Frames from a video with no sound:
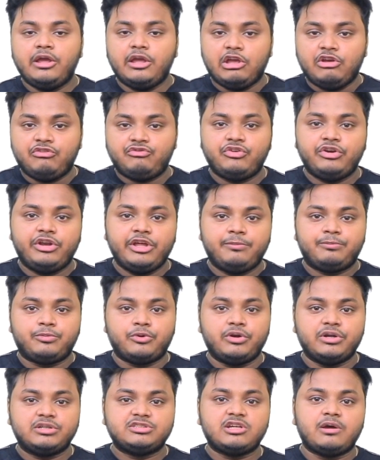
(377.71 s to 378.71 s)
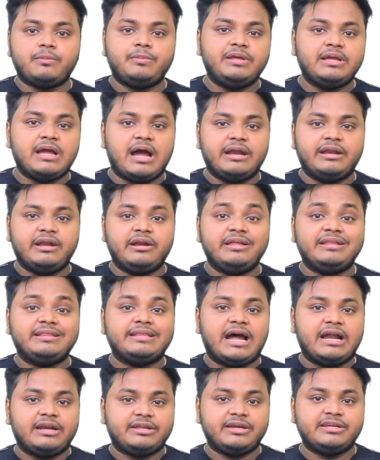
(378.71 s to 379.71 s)
everyday products are being added, in
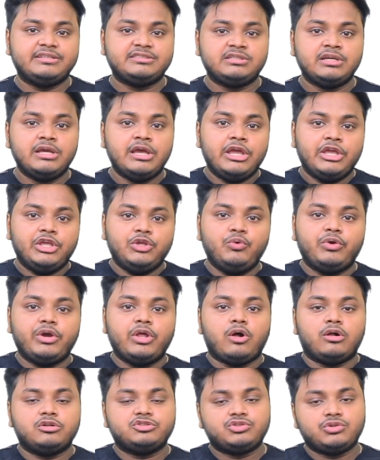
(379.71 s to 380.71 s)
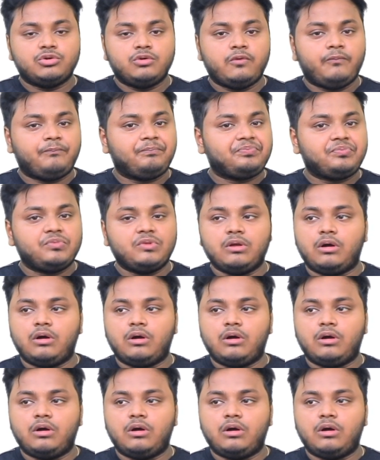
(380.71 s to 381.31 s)
that case you can also